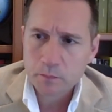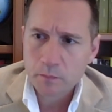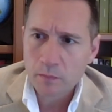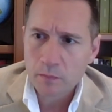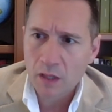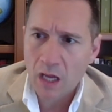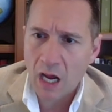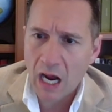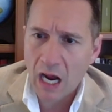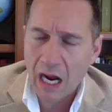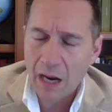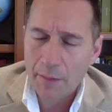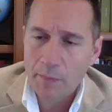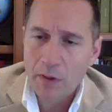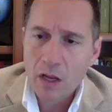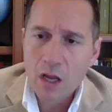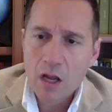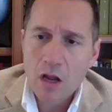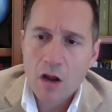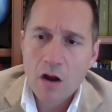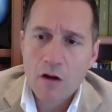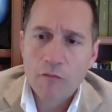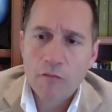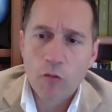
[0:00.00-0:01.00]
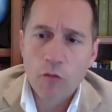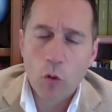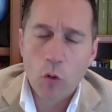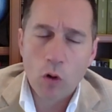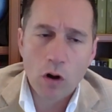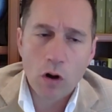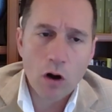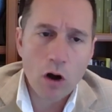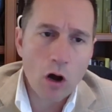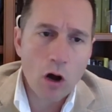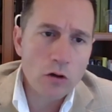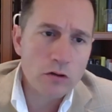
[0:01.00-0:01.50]
Um,
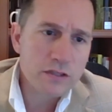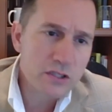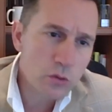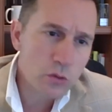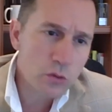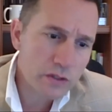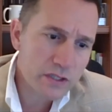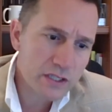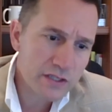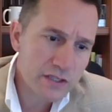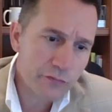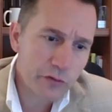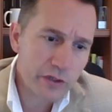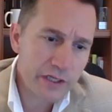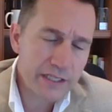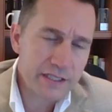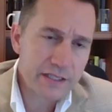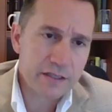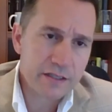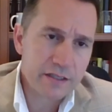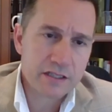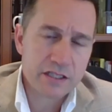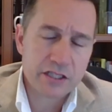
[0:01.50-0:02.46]
for all sorts of reasons,